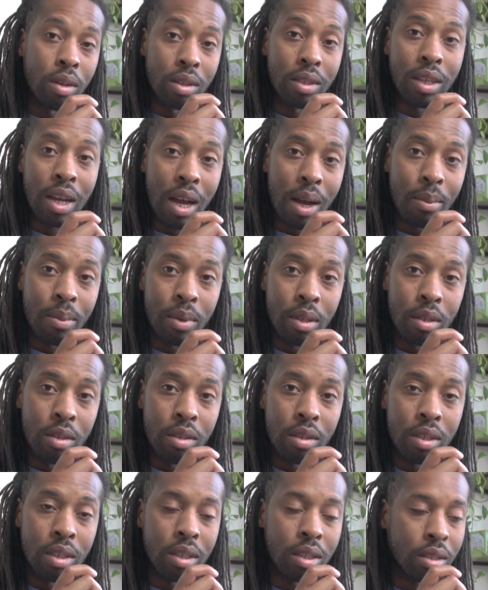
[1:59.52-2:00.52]
top of your
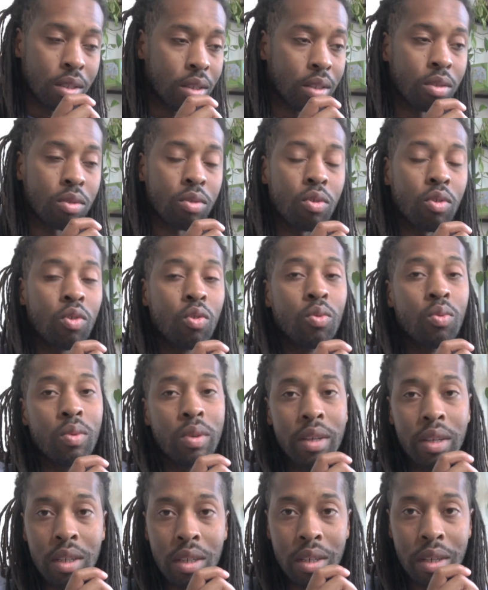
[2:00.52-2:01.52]
knee, this will
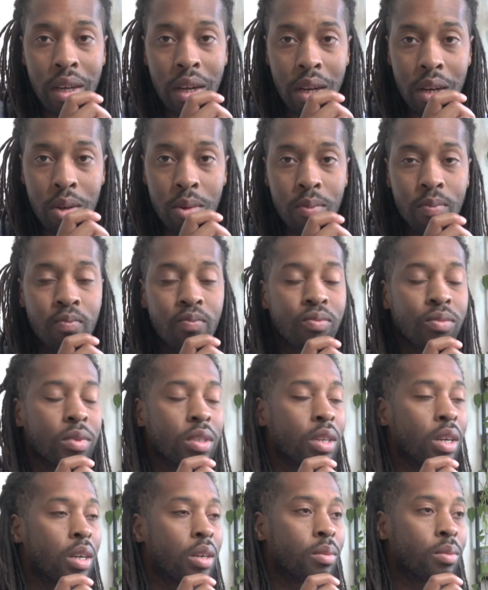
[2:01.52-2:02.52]
greatly help
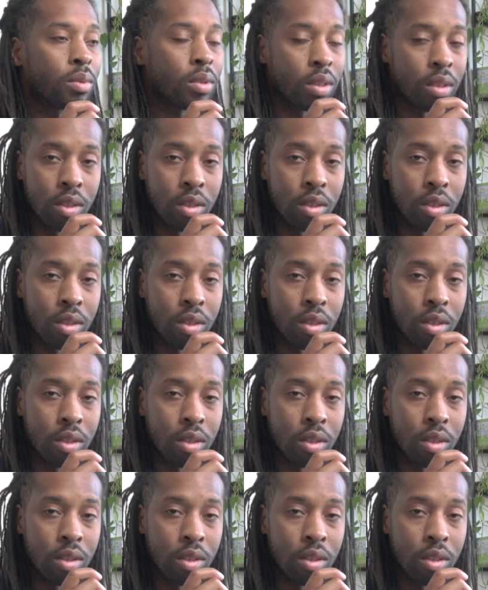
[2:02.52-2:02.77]
so that